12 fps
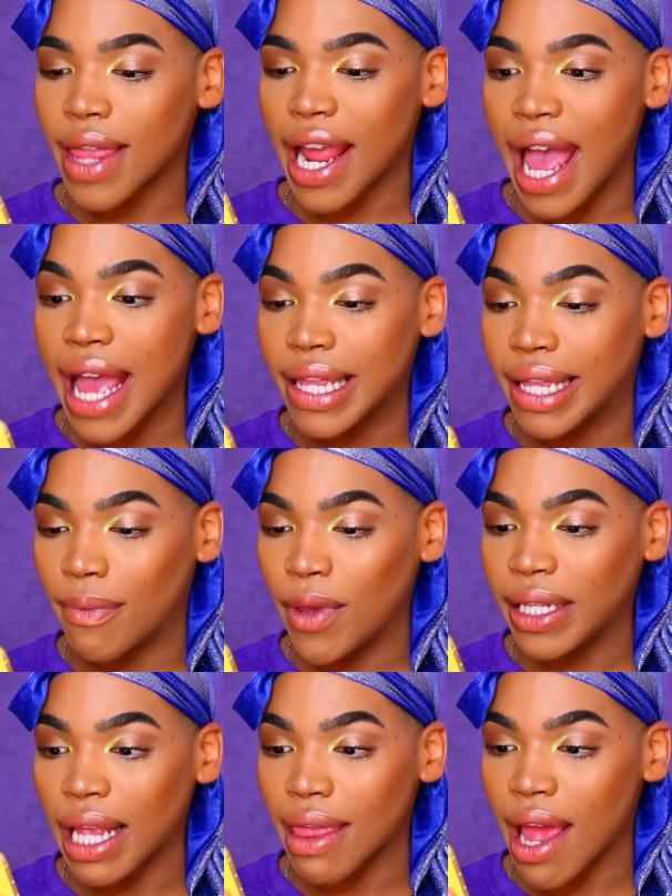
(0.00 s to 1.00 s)
Like,
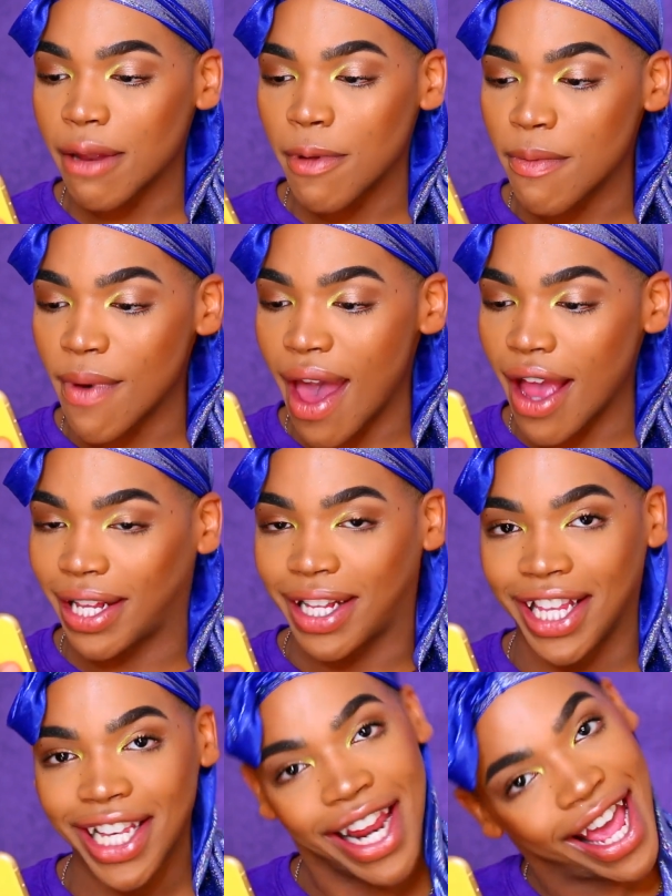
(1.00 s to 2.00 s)
there's a lot of people
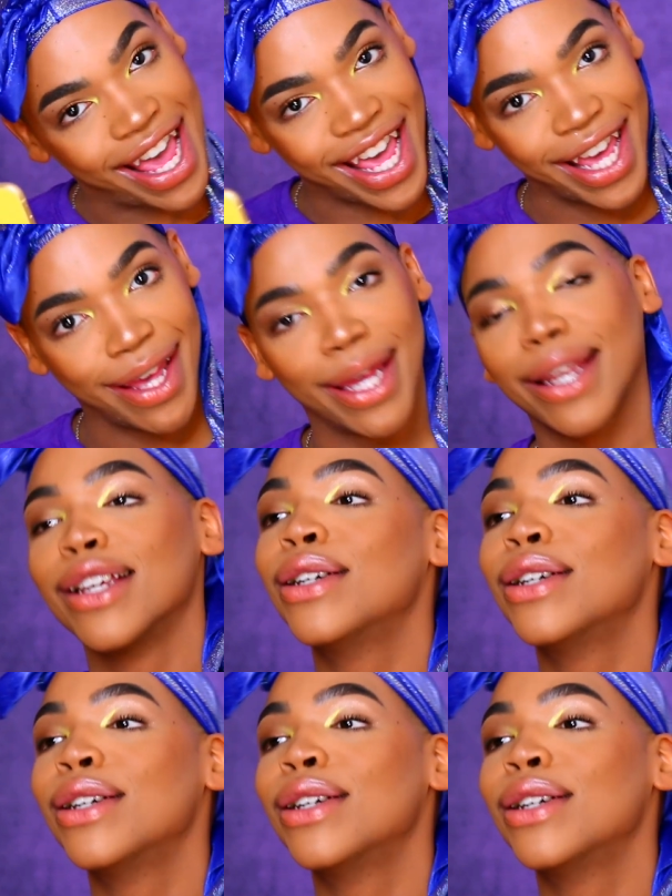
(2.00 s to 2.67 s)
asking that.